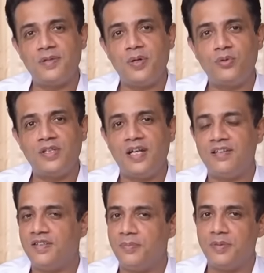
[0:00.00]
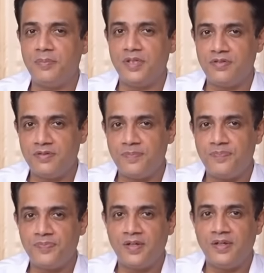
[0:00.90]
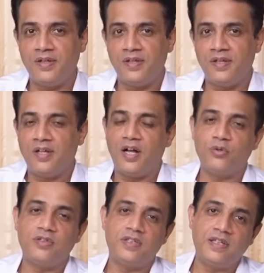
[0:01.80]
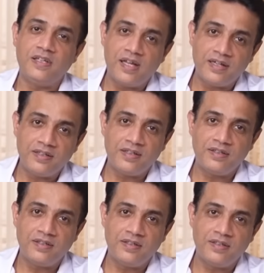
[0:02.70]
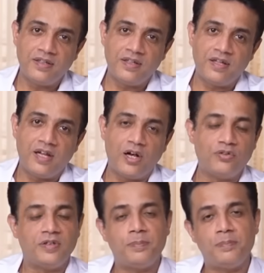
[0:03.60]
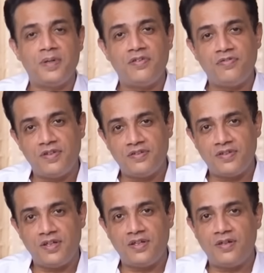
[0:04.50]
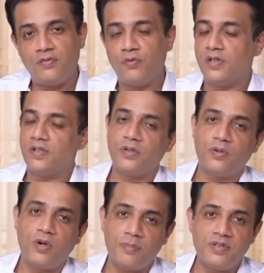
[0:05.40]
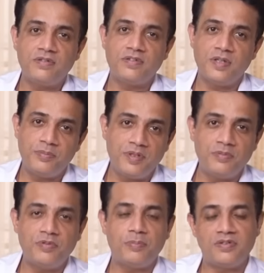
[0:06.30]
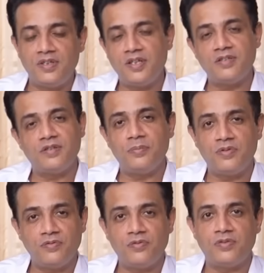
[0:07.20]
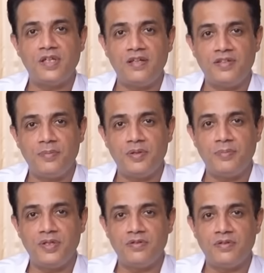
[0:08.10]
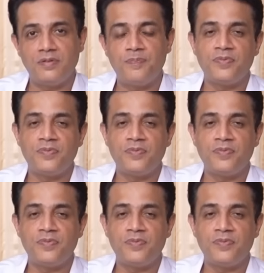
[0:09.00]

about thalassemia major, how is it inherited, how is it manifested, what are the common symptoms, presenting symptoms with thalassemia major,